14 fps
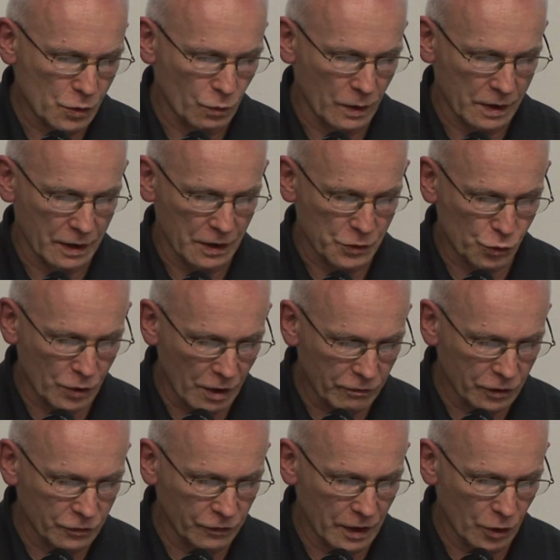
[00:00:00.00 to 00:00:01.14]
One has
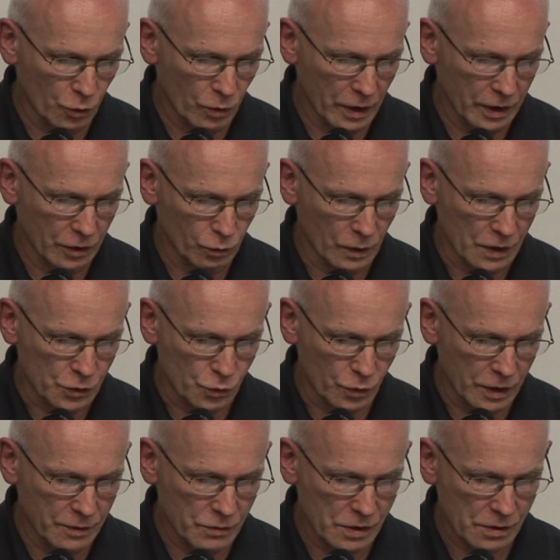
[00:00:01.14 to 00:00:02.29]
traveled far away in one's
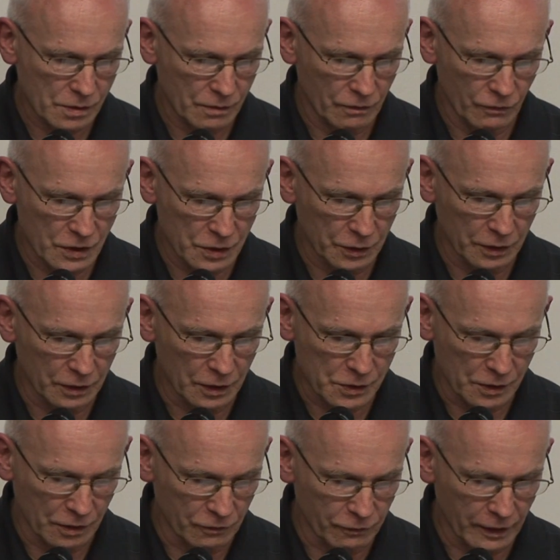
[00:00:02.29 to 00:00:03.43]
dreams, visited
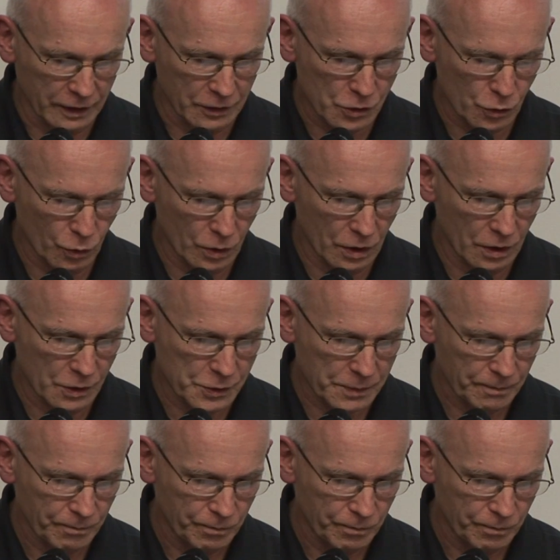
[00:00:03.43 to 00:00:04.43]
distant fantasy worlds.